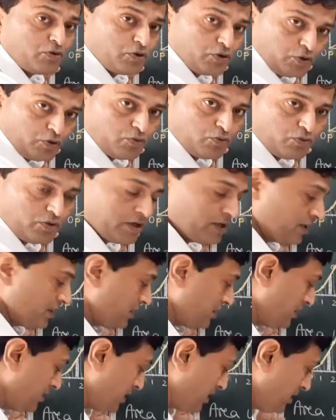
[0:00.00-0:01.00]
2.
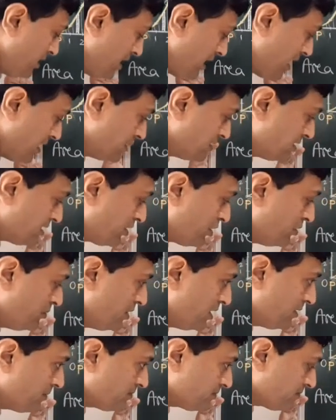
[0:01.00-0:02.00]
Then answer will
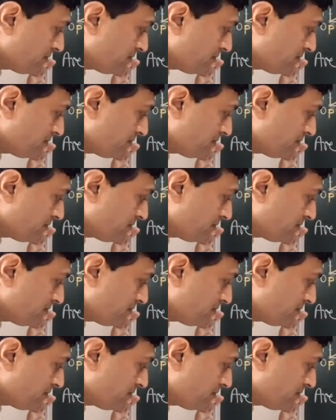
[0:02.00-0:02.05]
be